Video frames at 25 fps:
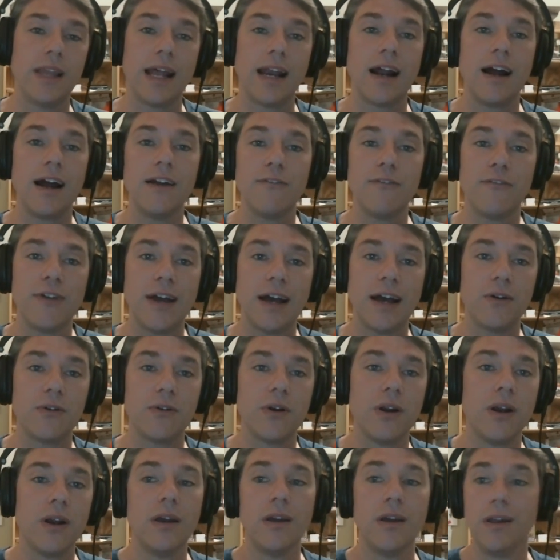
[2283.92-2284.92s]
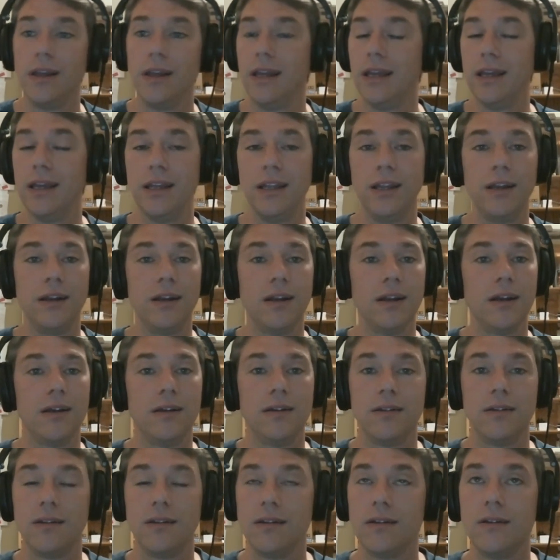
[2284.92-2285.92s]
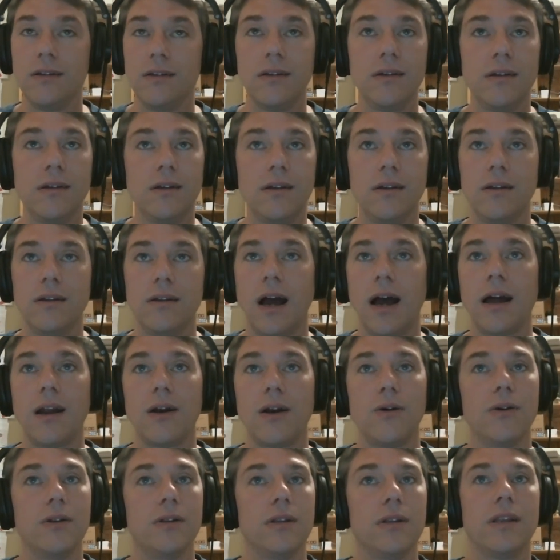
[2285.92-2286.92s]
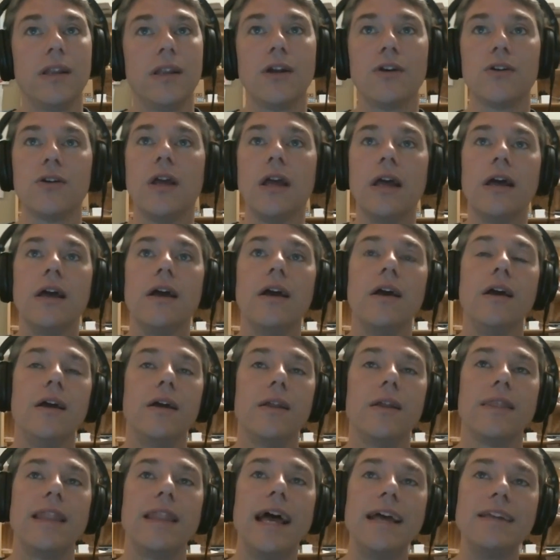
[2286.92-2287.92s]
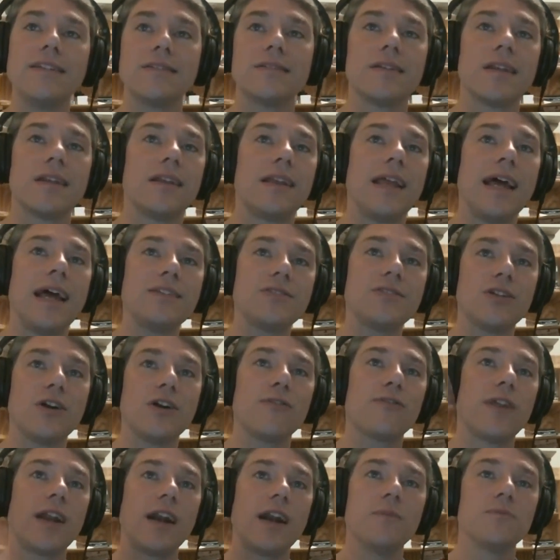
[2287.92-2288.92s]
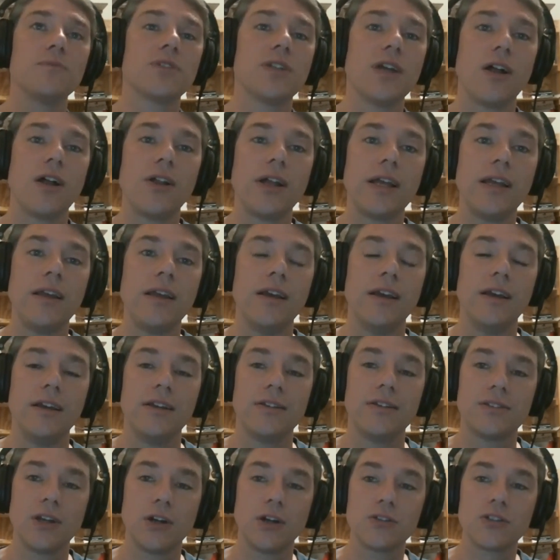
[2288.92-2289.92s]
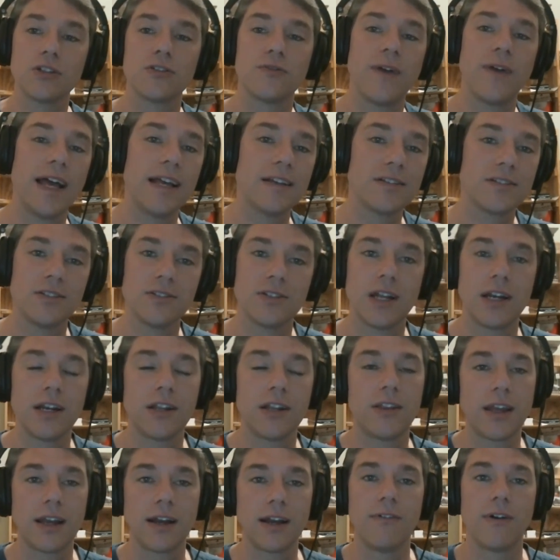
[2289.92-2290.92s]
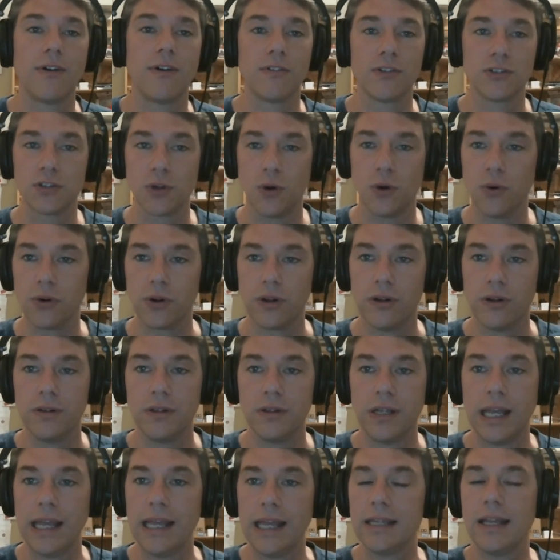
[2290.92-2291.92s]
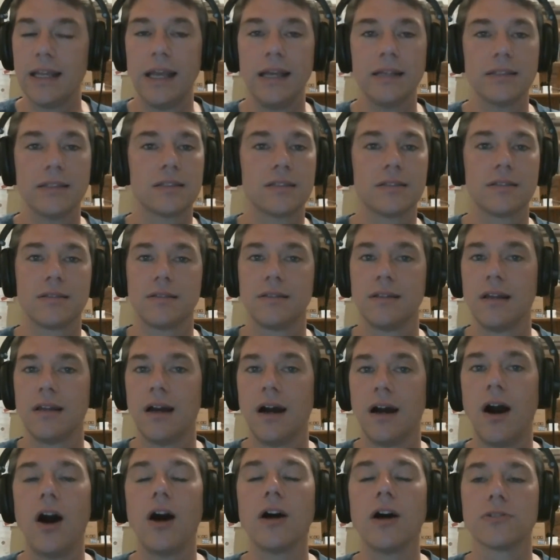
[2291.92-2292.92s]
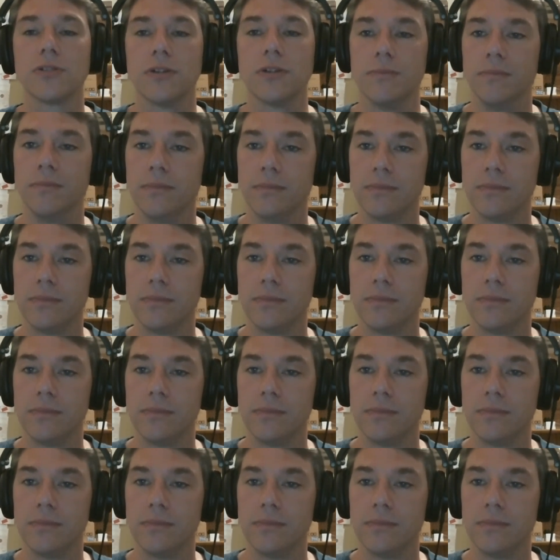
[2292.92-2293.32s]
I've found. And I don't know, that stuff that I'm selling sells as fast as anything I've ever sold. It's awesome.